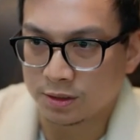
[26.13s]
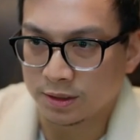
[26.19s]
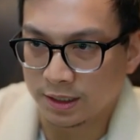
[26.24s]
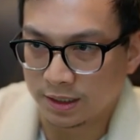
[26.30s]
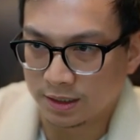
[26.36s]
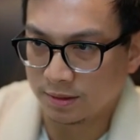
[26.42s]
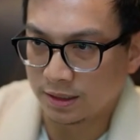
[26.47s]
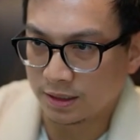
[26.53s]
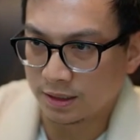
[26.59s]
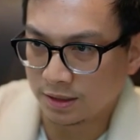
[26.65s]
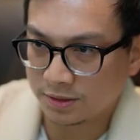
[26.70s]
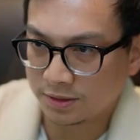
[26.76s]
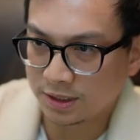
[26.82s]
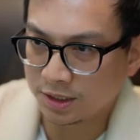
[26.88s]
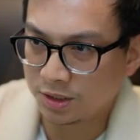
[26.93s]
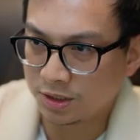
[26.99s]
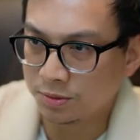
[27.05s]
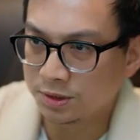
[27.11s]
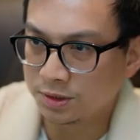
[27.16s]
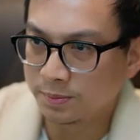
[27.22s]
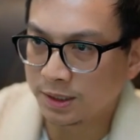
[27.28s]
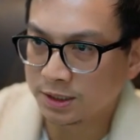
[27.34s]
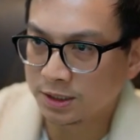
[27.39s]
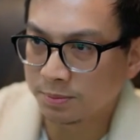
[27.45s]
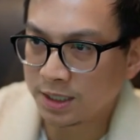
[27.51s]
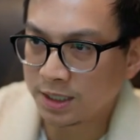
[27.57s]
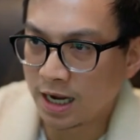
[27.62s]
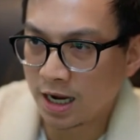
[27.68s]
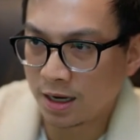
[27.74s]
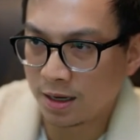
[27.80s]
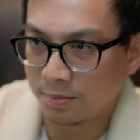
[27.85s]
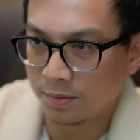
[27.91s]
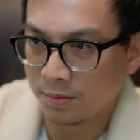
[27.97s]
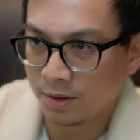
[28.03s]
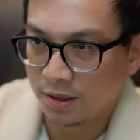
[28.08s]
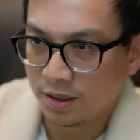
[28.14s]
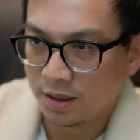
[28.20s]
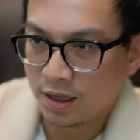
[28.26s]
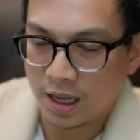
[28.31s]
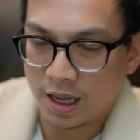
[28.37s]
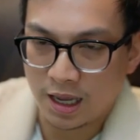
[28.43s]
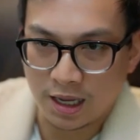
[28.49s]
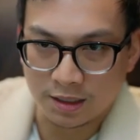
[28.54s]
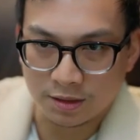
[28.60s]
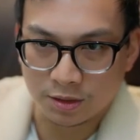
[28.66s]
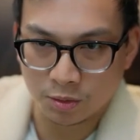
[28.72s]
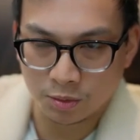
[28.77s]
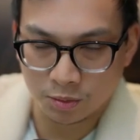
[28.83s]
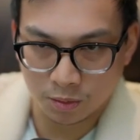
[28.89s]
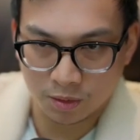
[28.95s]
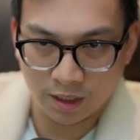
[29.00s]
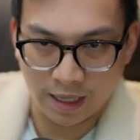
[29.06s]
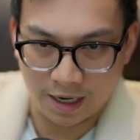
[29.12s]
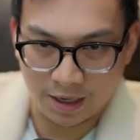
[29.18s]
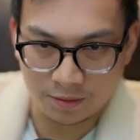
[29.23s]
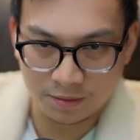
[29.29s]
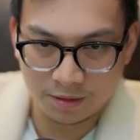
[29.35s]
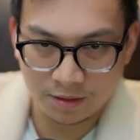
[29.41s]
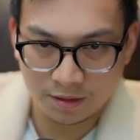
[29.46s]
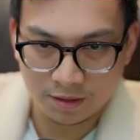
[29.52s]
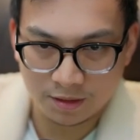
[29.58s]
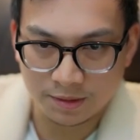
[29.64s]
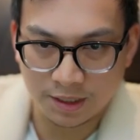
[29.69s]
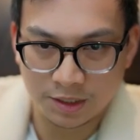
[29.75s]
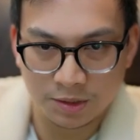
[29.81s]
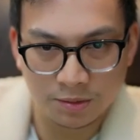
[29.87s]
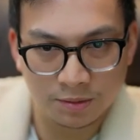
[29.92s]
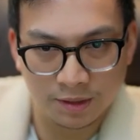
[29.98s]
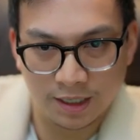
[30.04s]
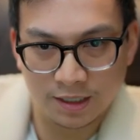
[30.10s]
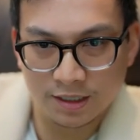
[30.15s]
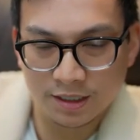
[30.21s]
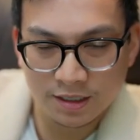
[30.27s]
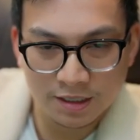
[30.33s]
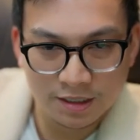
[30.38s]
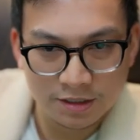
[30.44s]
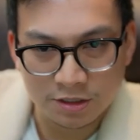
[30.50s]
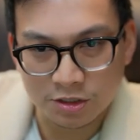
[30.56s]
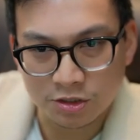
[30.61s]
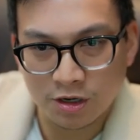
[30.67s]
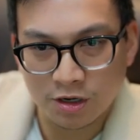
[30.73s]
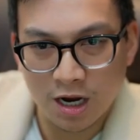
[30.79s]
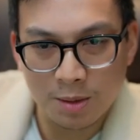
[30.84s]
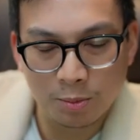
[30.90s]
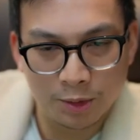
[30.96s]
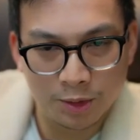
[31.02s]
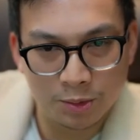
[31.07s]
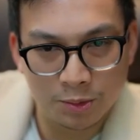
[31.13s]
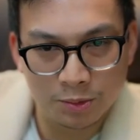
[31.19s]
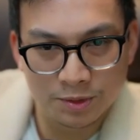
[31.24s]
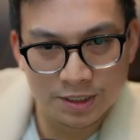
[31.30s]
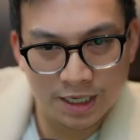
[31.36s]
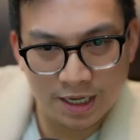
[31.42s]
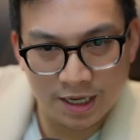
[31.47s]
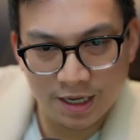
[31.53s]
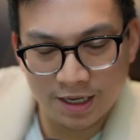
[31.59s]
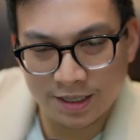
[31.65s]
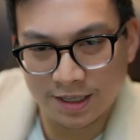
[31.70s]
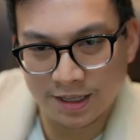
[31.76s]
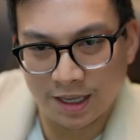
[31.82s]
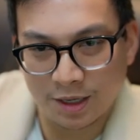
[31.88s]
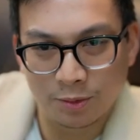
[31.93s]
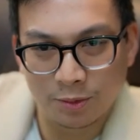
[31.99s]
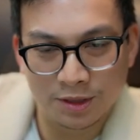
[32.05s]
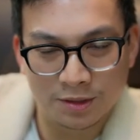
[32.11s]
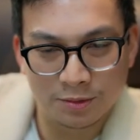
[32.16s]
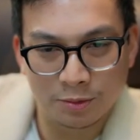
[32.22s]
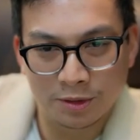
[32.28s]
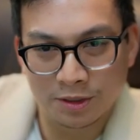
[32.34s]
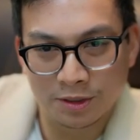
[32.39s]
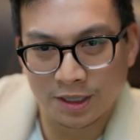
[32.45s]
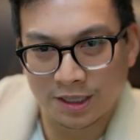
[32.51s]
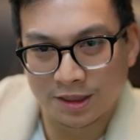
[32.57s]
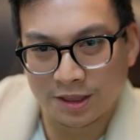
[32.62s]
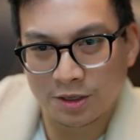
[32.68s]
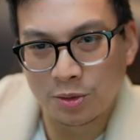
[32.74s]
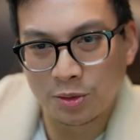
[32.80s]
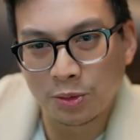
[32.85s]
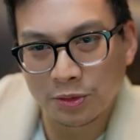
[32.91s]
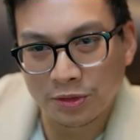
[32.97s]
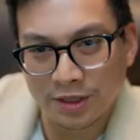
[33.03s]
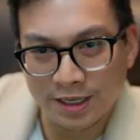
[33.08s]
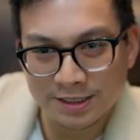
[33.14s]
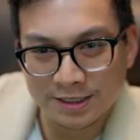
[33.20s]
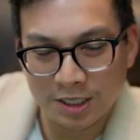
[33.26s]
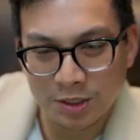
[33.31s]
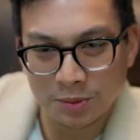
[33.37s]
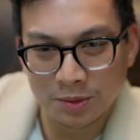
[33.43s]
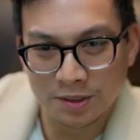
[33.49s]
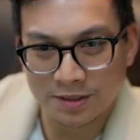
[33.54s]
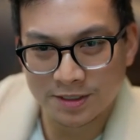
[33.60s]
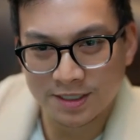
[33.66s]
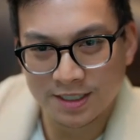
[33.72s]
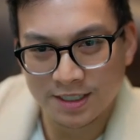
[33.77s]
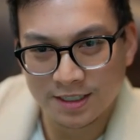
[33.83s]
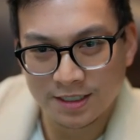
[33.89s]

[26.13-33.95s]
Like it looks like you spent some time at Google Cloud. Can you like describe what you did and like what are like the cool things that you learned?